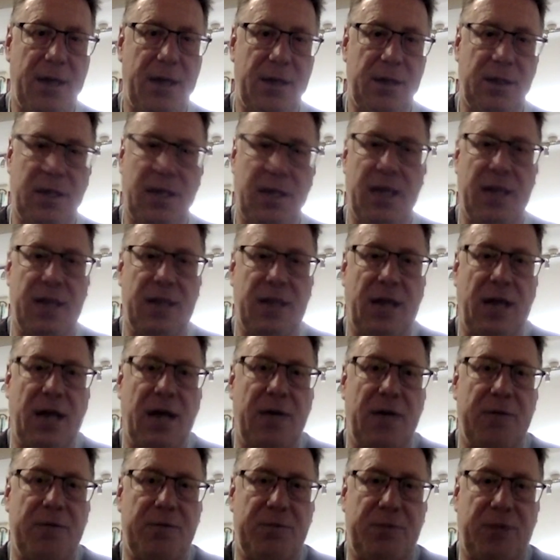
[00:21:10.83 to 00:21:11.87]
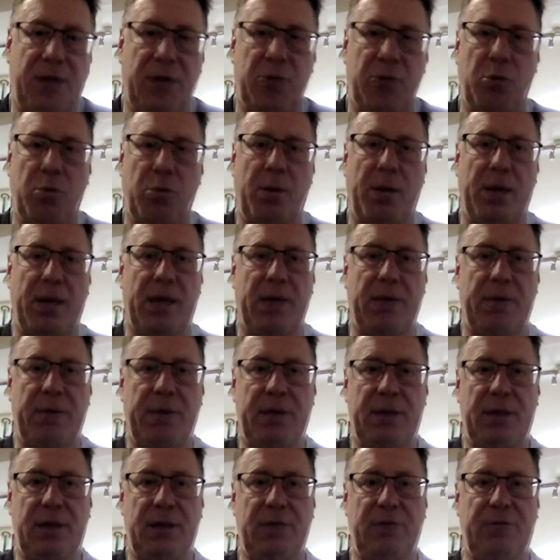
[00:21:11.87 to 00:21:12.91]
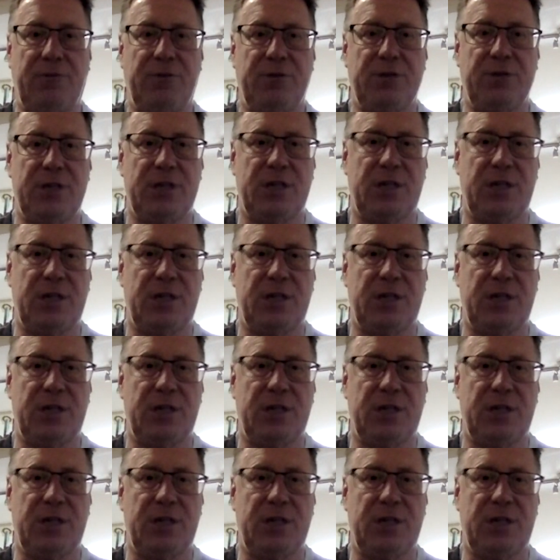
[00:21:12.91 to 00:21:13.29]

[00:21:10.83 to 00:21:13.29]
They will make a big difference